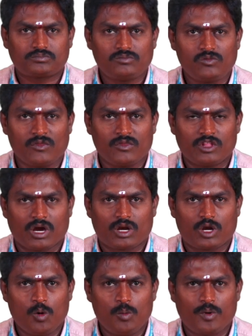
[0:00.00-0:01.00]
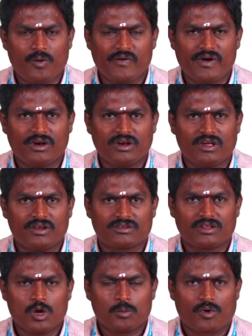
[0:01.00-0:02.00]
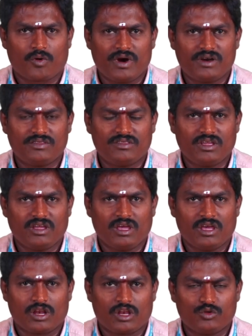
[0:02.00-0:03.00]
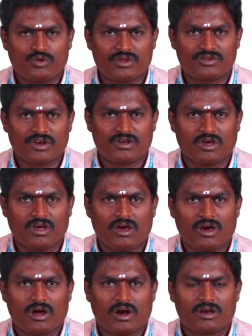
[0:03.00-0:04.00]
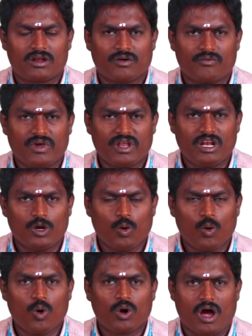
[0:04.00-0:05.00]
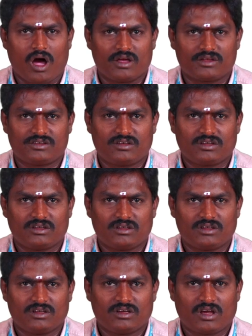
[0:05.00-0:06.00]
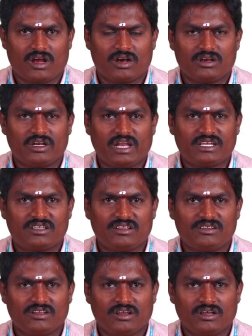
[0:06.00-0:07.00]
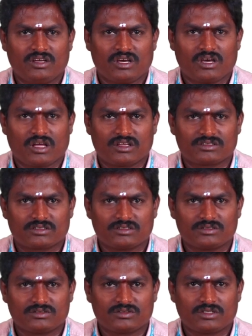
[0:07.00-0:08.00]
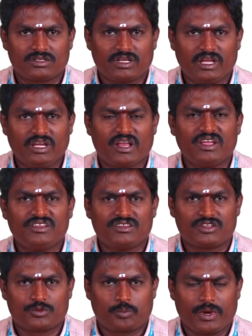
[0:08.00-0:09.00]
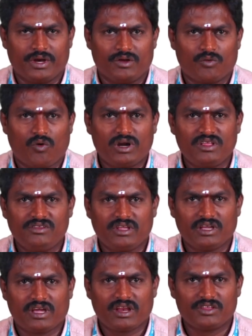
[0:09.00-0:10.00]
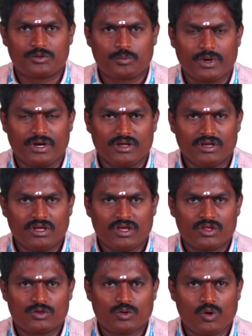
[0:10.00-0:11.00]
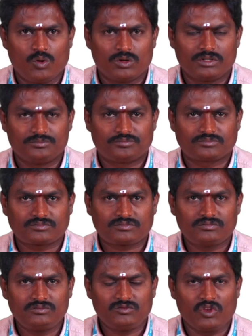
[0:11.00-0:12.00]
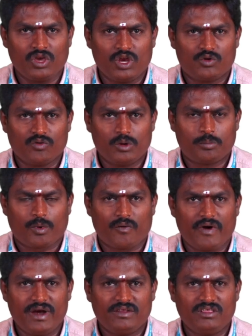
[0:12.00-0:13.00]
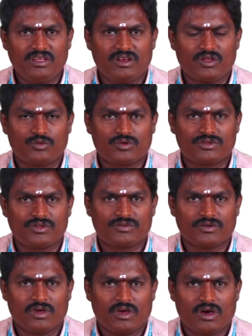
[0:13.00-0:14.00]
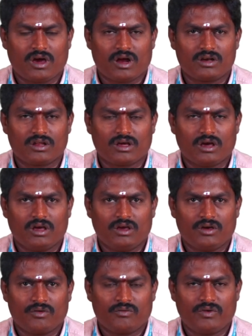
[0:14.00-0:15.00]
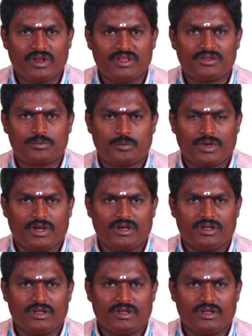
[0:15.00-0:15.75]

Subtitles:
providers provide the resource at a very low cost. And next is uh, increase speed. What is increase speed? So it will provide the resources at a very speed,